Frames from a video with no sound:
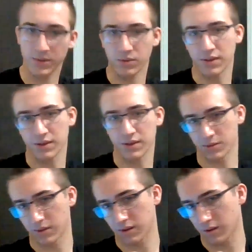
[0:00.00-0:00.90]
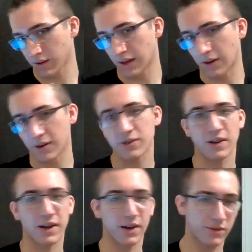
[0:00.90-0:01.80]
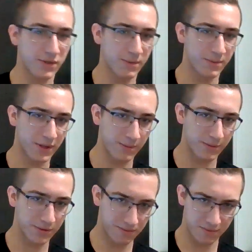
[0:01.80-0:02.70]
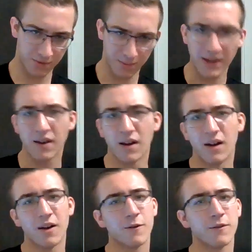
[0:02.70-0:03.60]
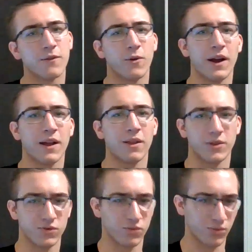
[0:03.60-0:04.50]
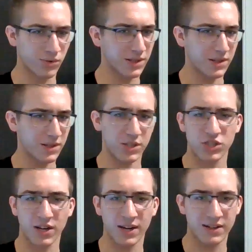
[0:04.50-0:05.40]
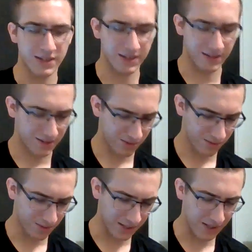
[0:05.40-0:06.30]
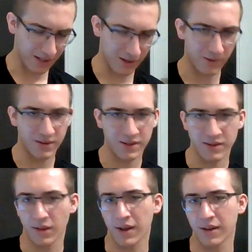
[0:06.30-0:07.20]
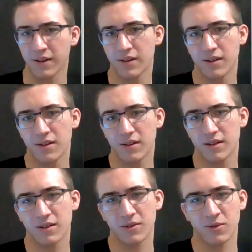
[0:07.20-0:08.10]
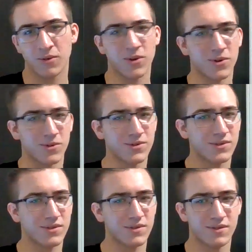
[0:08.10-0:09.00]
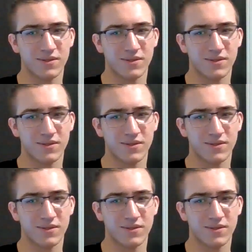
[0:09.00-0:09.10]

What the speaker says: do things with like character cutouts sometimes. My forehead looks really shiny right now in the light. Gross.